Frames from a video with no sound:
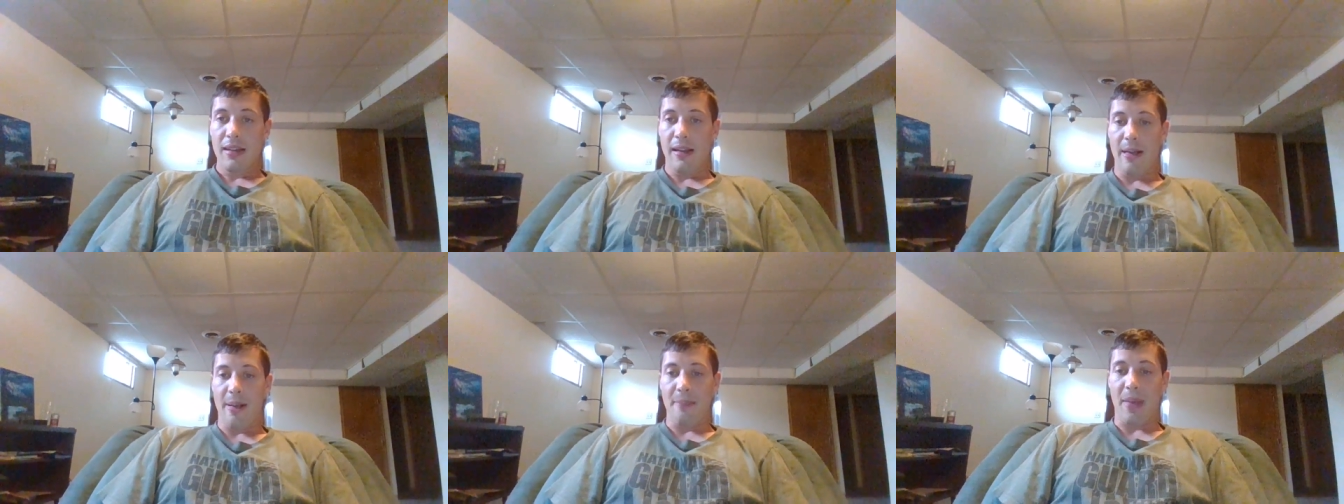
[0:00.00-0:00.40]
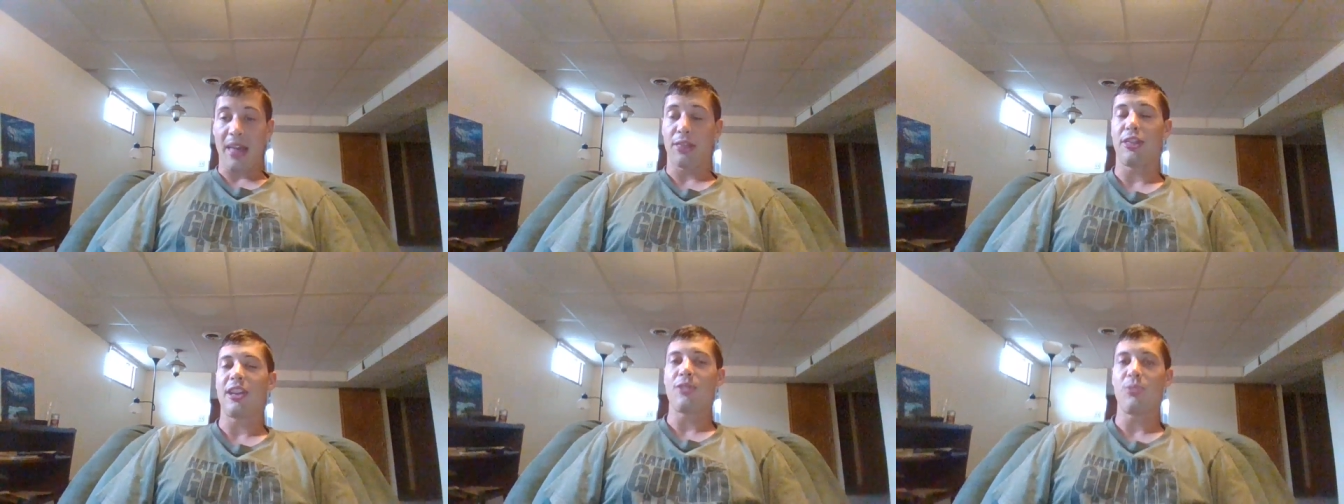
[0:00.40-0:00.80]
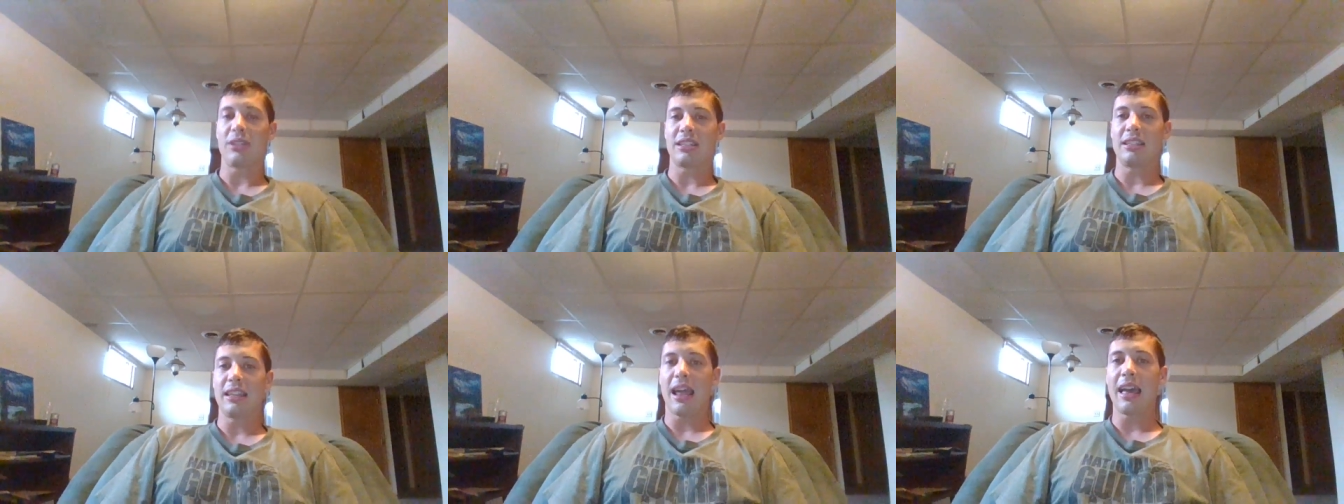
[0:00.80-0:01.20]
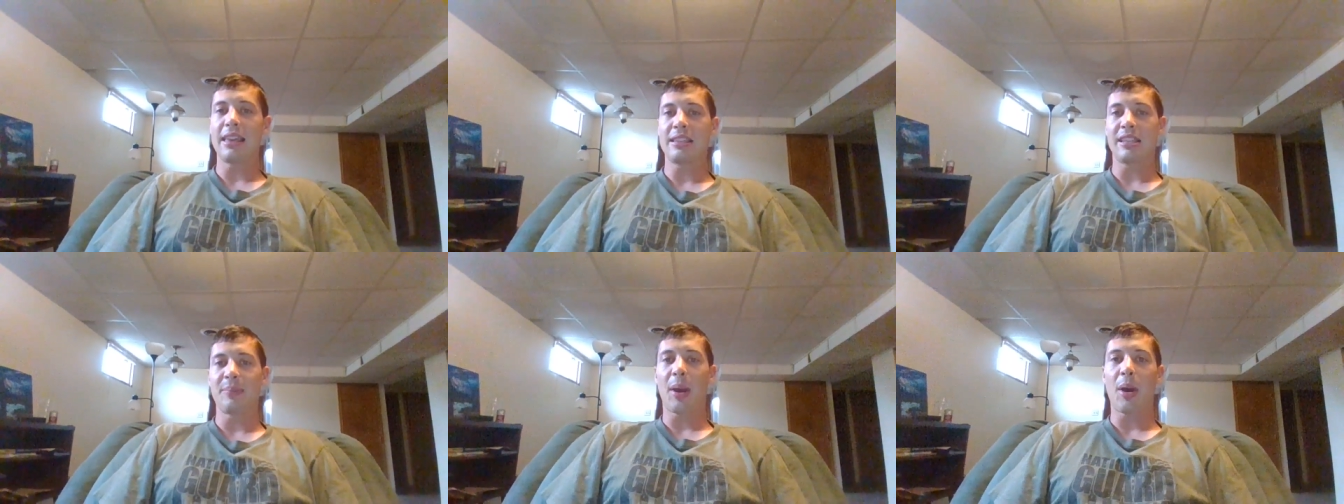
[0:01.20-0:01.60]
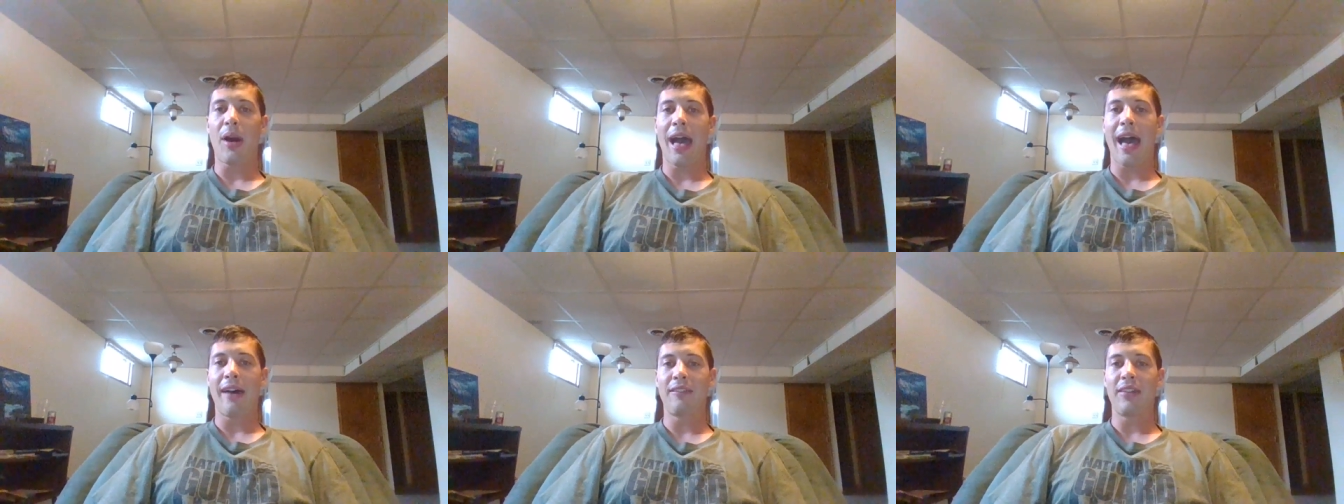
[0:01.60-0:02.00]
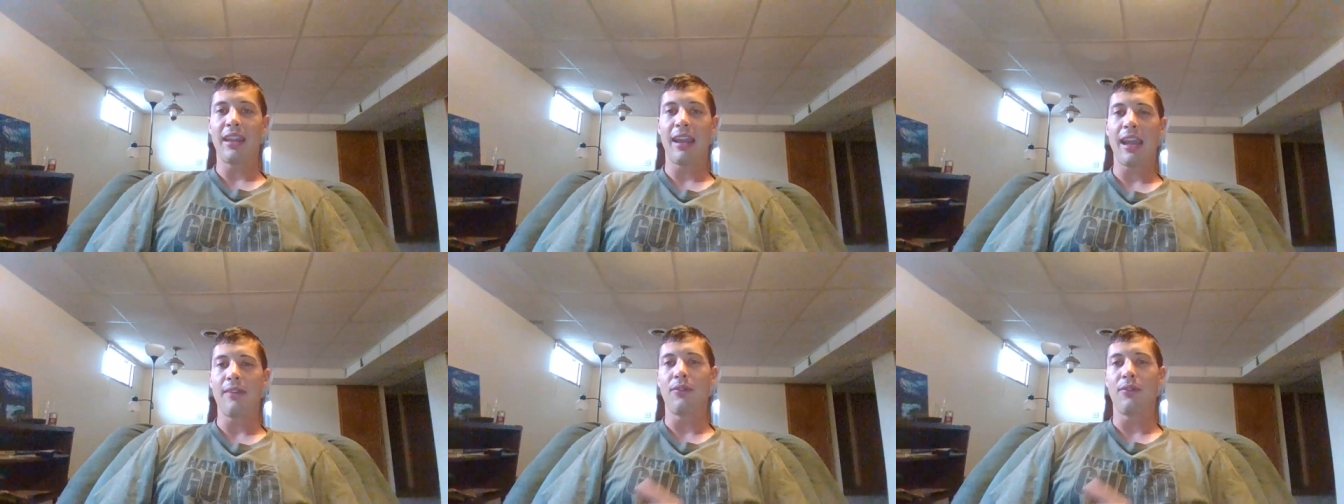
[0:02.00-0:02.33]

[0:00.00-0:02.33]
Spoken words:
I think what's nice about having a